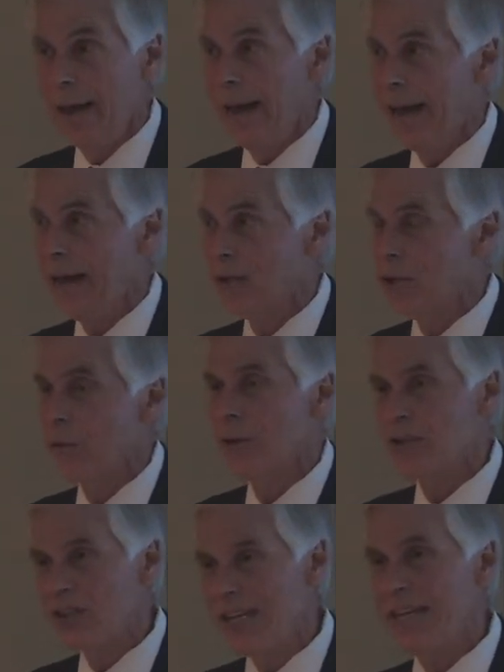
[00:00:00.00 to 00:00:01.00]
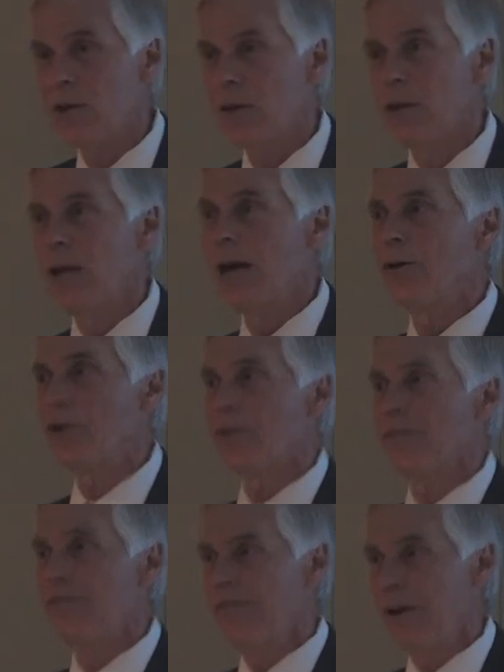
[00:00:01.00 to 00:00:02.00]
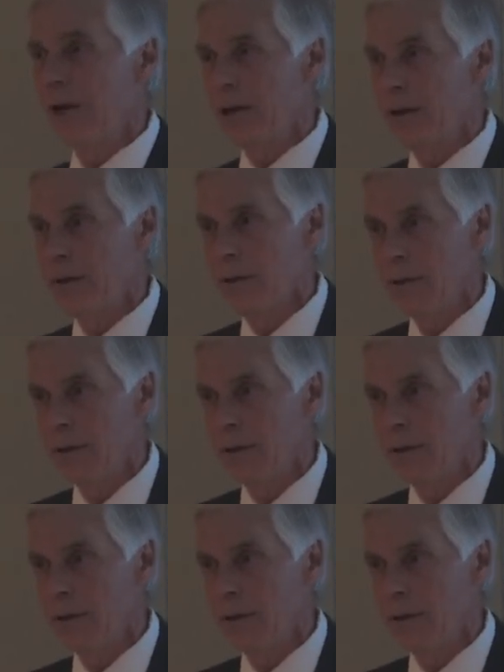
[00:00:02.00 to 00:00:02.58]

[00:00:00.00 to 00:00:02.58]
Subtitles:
And so the single largest fund